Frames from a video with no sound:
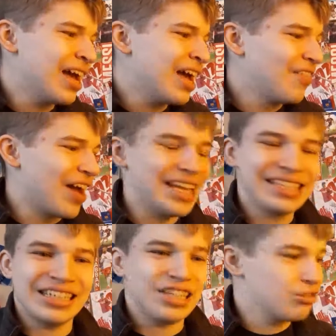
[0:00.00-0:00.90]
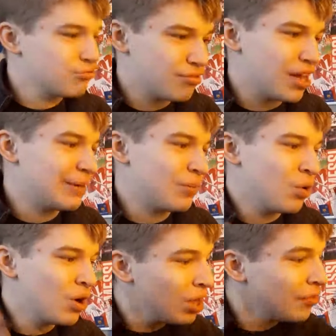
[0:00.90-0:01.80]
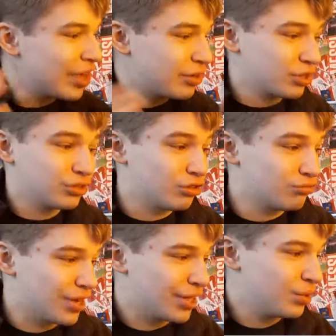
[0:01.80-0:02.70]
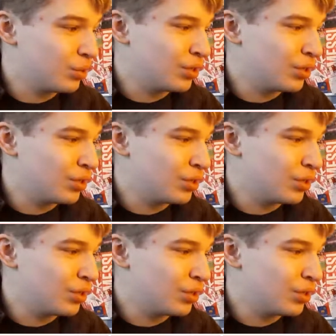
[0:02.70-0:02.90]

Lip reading: That is incredible. Their transfer record.